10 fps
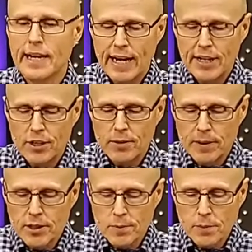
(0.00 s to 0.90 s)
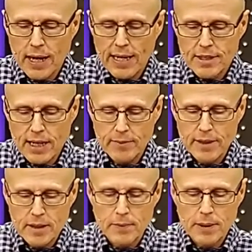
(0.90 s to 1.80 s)
And you'd be surprised how
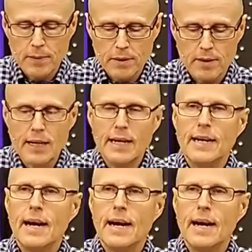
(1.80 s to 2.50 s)
many people,